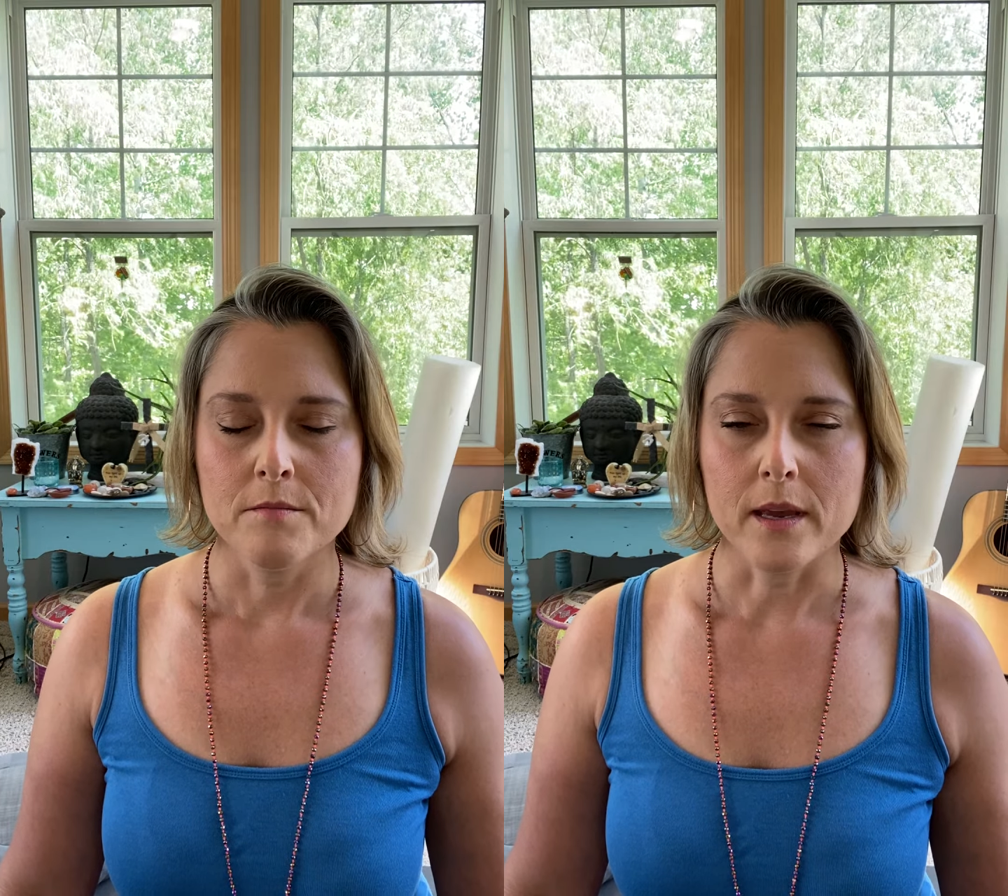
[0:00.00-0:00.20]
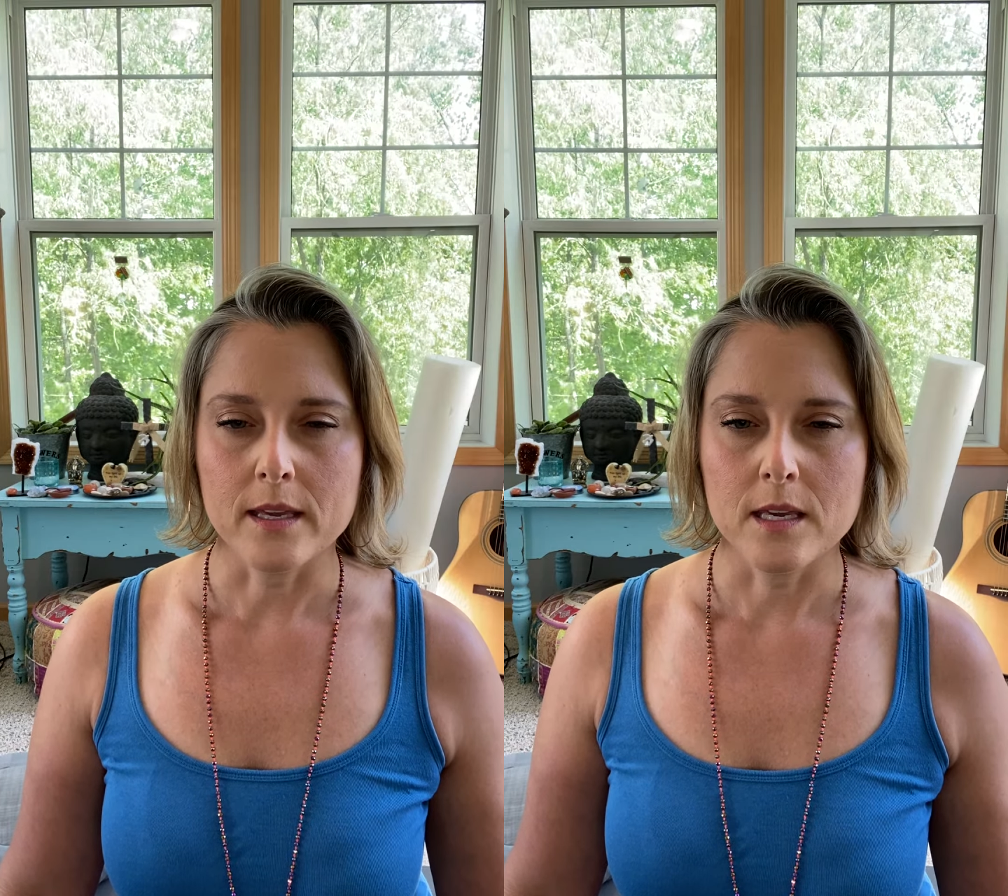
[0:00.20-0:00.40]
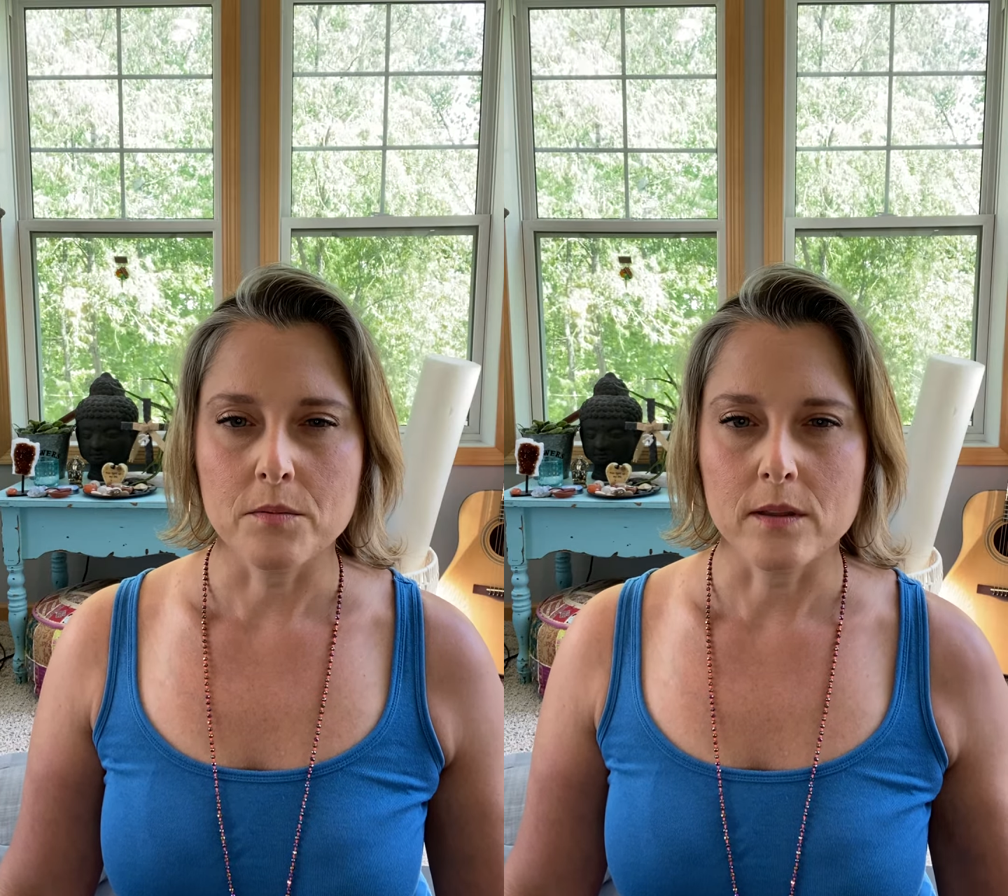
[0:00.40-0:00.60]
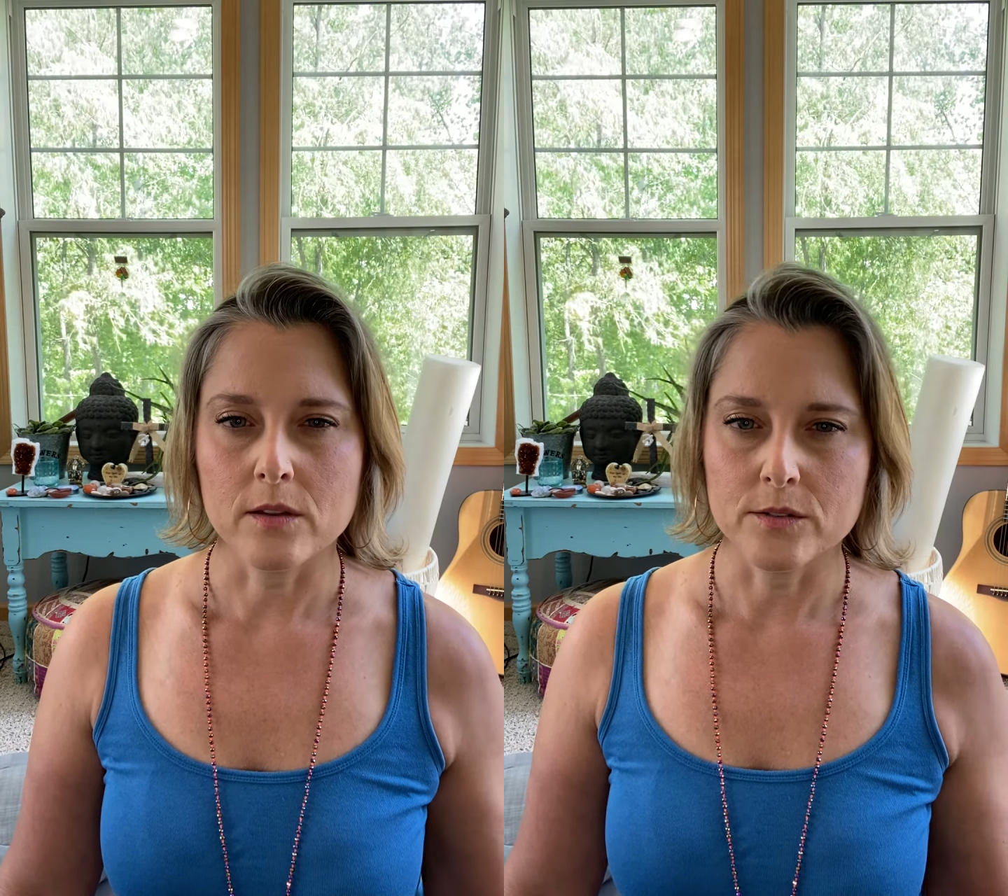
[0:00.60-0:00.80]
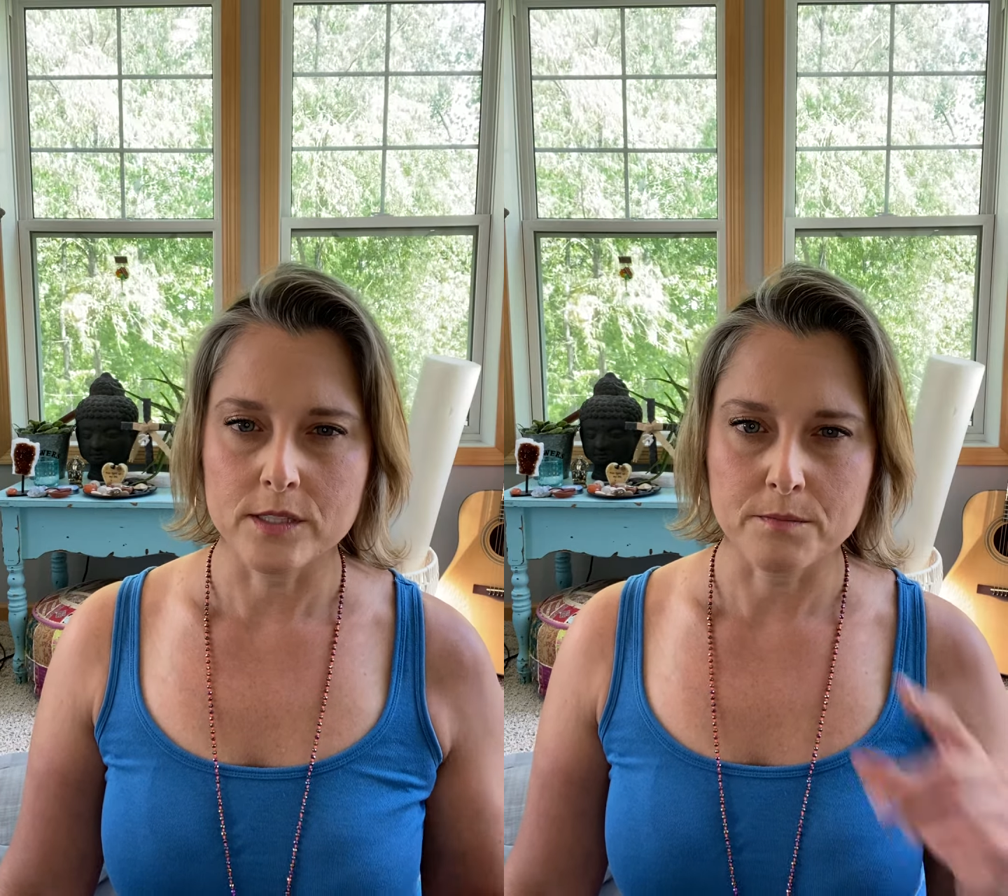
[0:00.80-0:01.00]
like keeping a
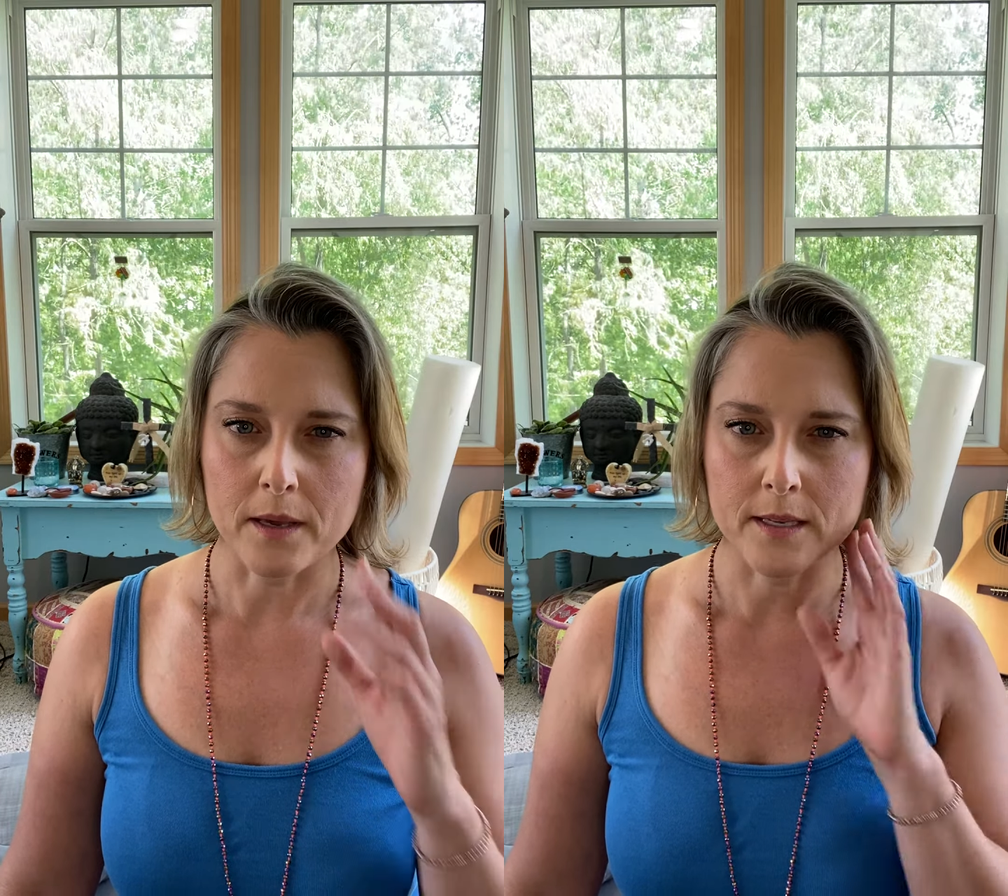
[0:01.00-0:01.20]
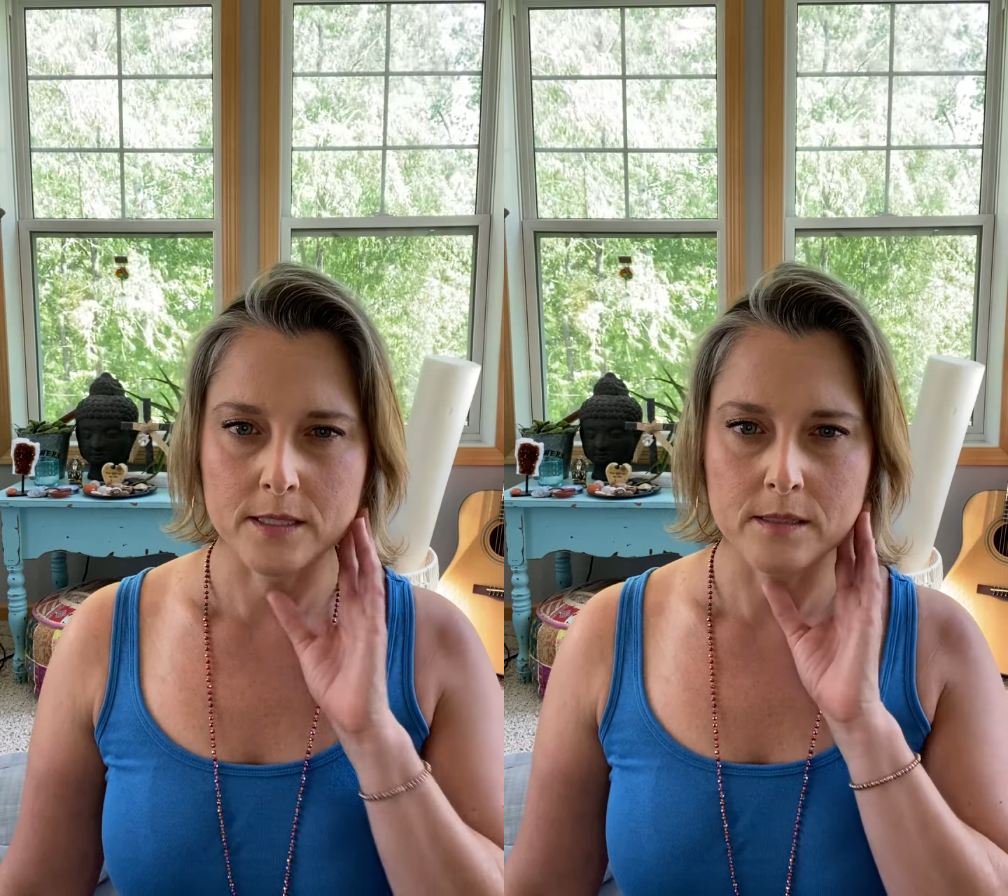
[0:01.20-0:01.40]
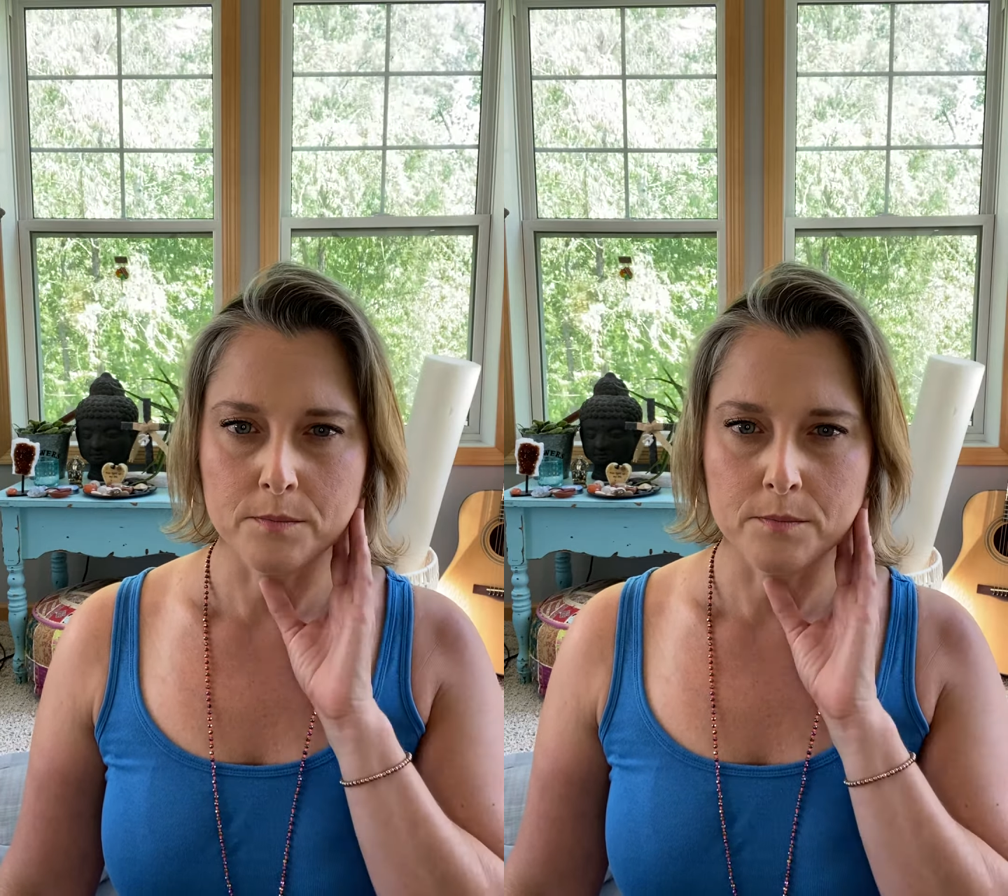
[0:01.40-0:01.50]
little space